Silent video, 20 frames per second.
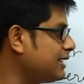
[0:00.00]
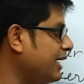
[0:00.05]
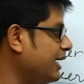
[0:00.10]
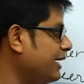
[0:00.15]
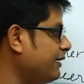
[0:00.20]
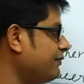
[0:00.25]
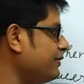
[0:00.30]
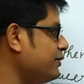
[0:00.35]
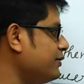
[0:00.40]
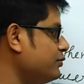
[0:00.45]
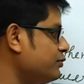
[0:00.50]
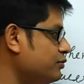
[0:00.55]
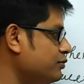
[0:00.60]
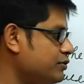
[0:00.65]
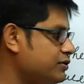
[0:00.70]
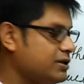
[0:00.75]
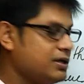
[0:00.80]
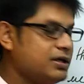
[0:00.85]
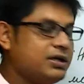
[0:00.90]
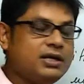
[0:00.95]
I have
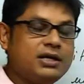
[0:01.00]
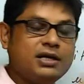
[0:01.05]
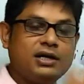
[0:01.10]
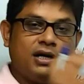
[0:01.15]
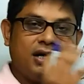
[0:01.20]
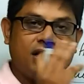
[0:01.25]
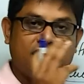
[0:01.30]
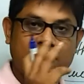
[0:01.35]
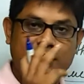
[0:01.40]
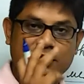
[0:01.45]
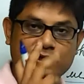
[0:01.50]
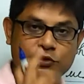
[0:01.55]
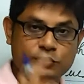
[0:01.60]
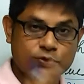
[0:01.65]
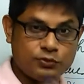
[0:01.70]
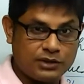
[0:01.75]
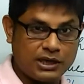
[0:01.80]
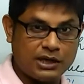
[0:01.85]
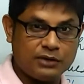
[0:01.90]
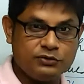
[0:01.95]
used
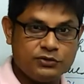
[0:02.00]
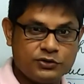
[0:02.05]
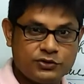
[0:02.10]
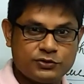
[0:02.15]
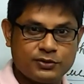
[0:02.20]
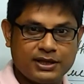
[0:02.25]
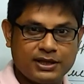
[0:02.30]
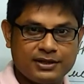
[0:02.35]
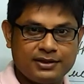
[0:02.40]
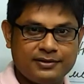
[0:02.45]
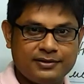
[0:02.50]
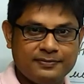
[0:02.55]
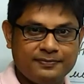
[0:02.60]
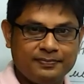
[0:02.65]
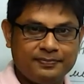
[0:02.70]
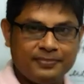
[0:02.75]
two nouns together,